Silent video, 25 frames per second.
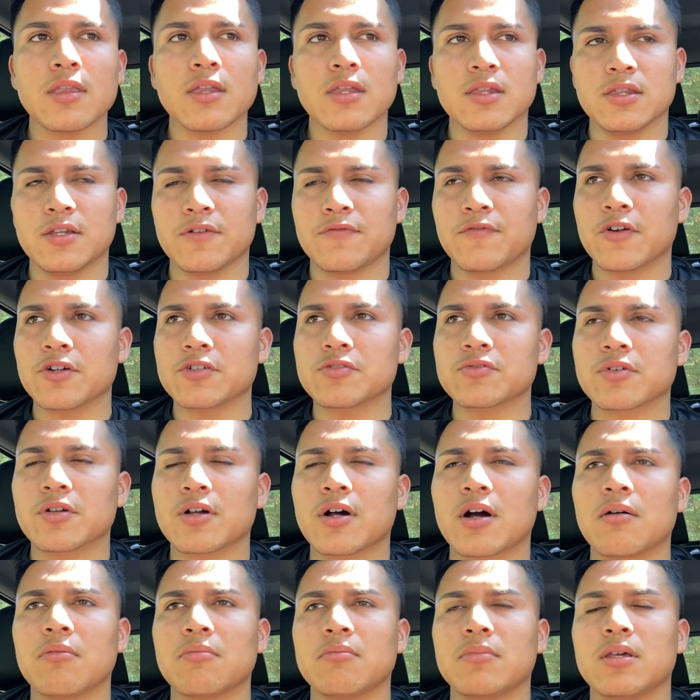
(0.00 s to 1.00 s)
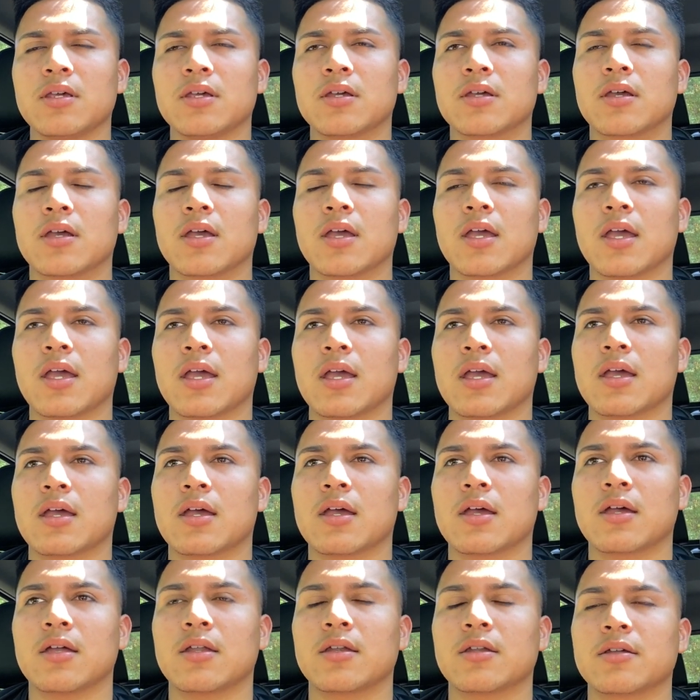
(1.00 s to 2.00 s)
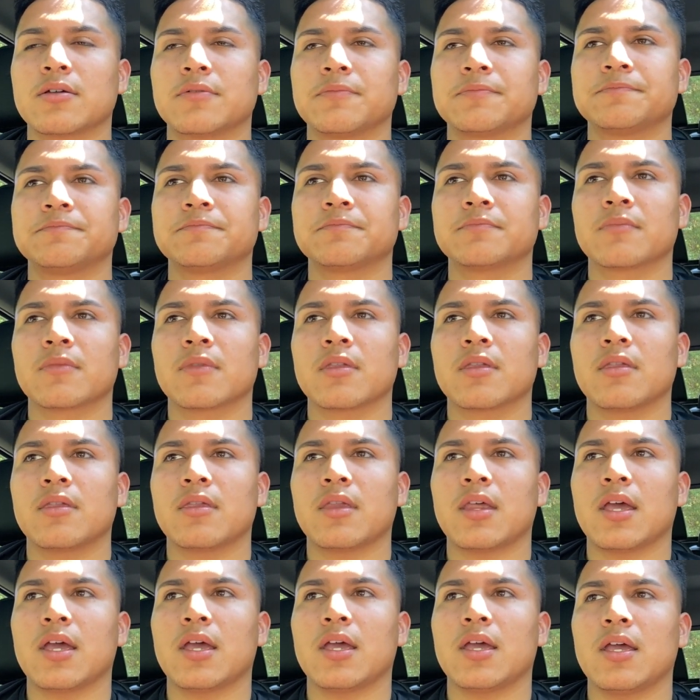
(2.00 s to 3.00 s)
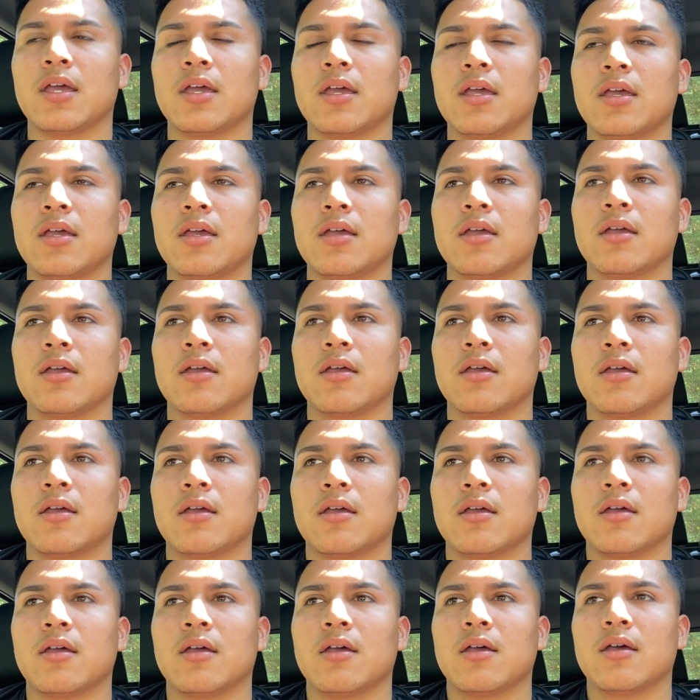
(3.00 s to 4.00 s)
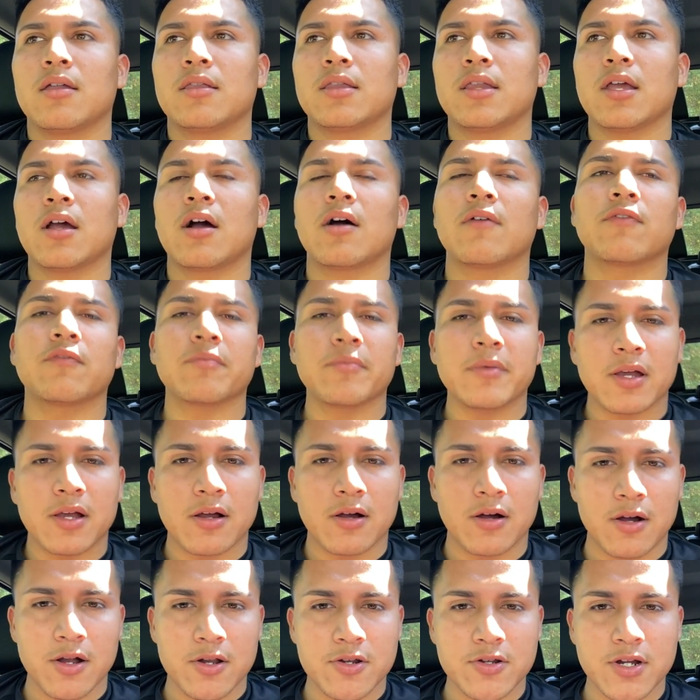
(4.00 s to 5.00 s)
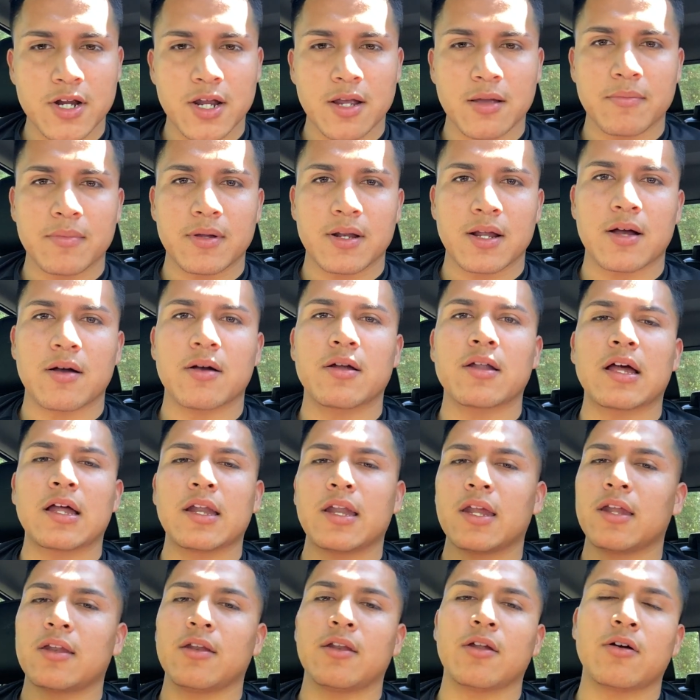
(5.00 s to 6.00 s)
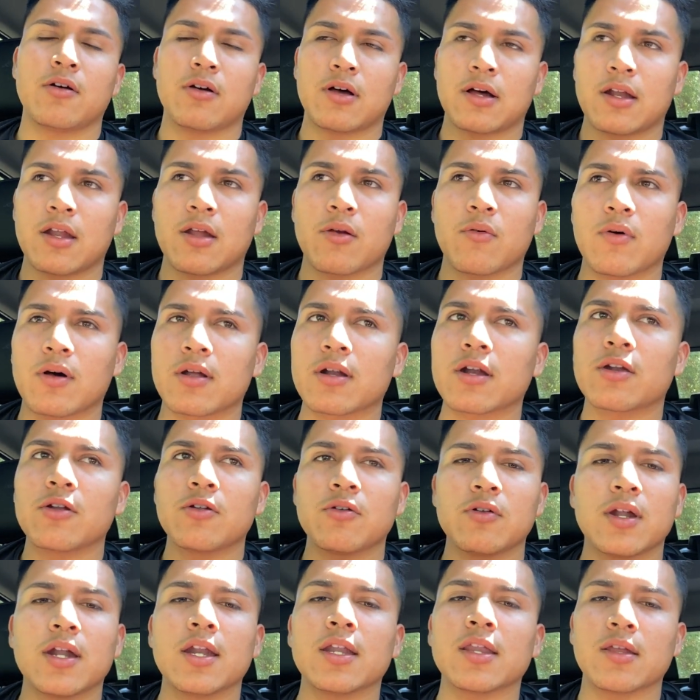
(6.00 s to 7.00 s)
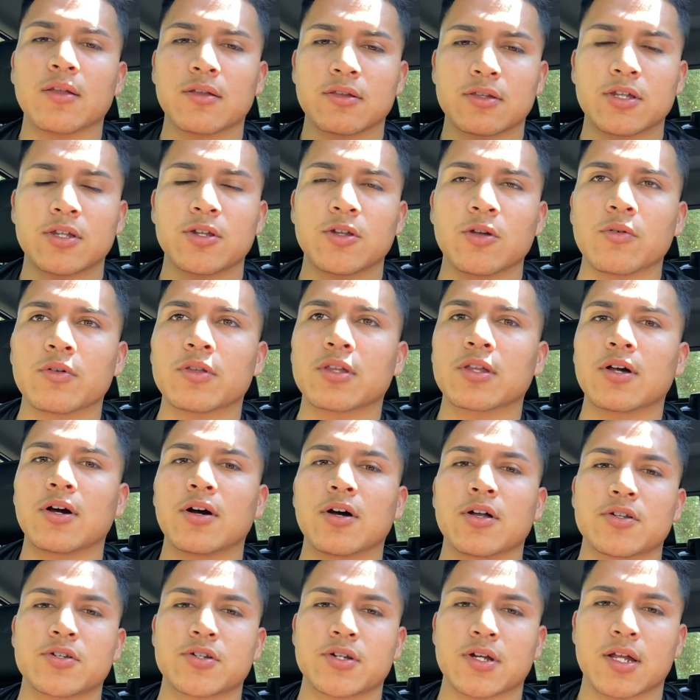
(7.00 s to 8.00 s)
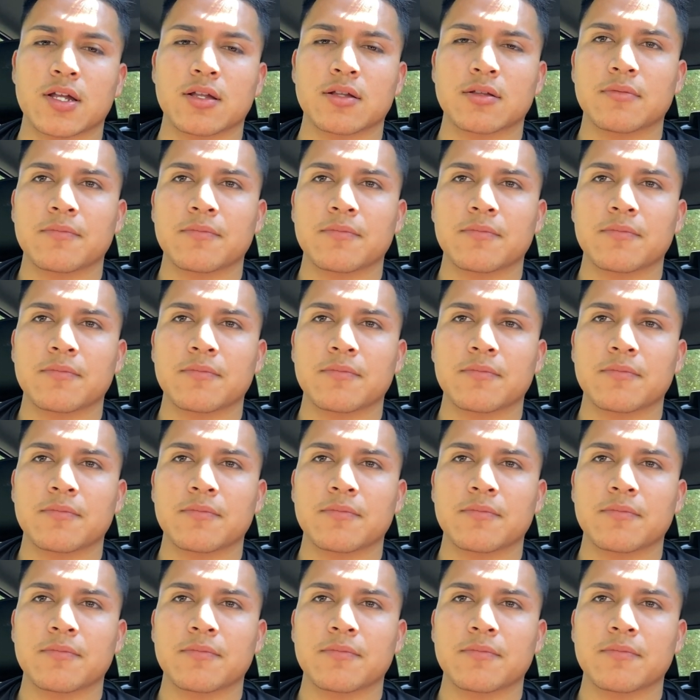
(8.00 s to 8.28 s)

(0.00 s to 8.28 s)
The first one called me, and they offered me a contract, but I didn't know, I didn't want to do anything to do with the contract.